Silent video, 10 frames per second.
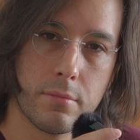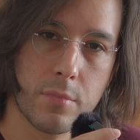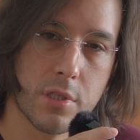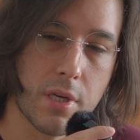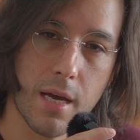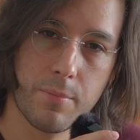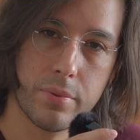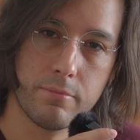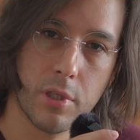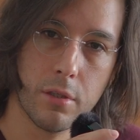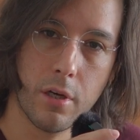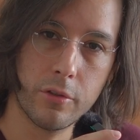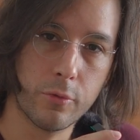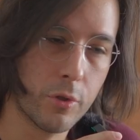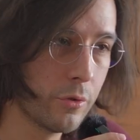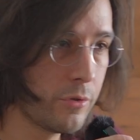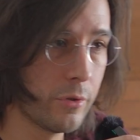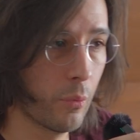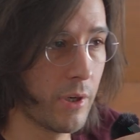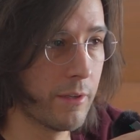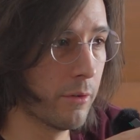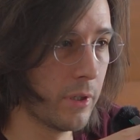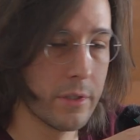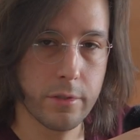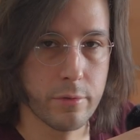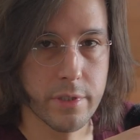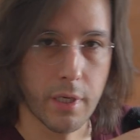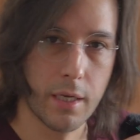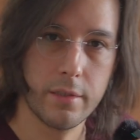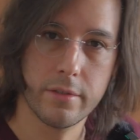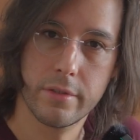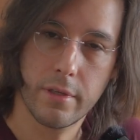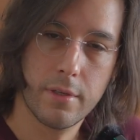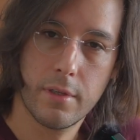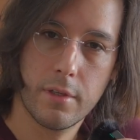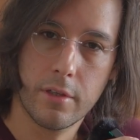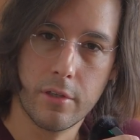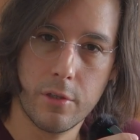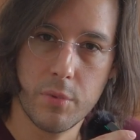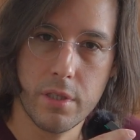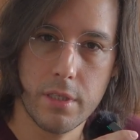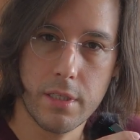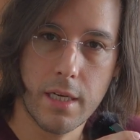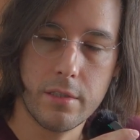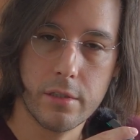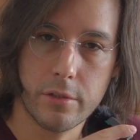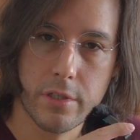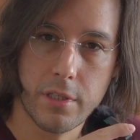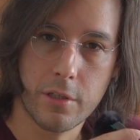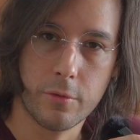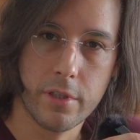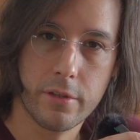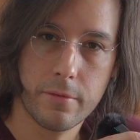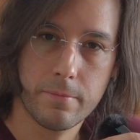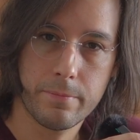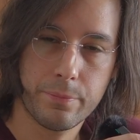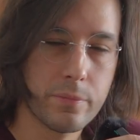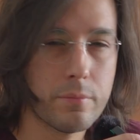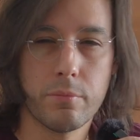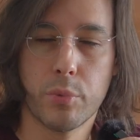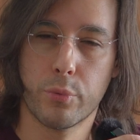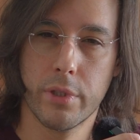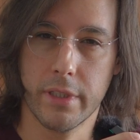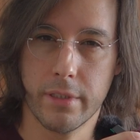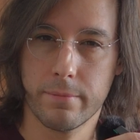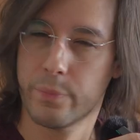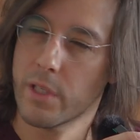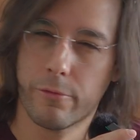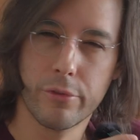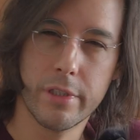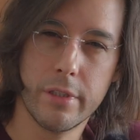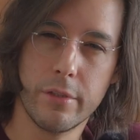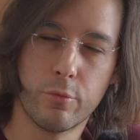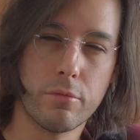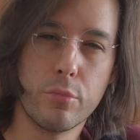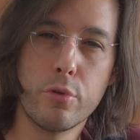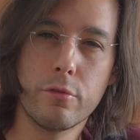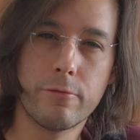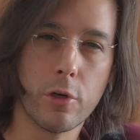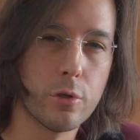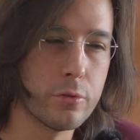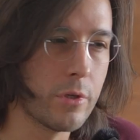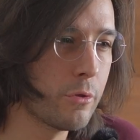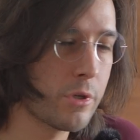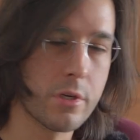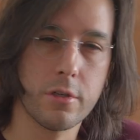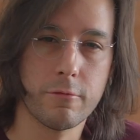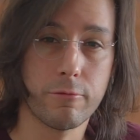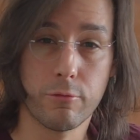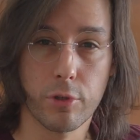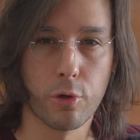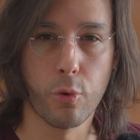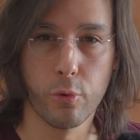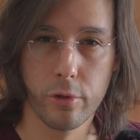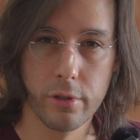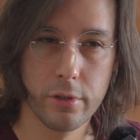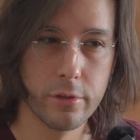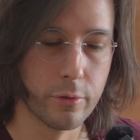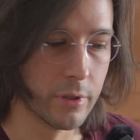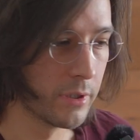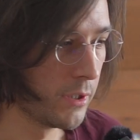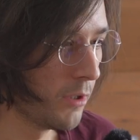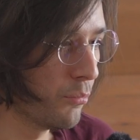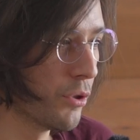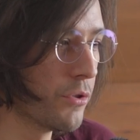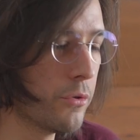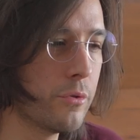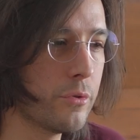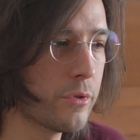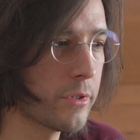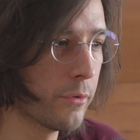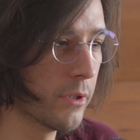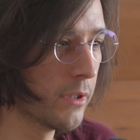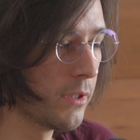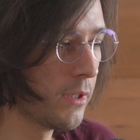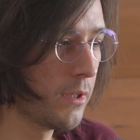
stop along the road to whatever it is you decide is going to be the idea you stick with. But really, if we remove the whole notion of record or produce, or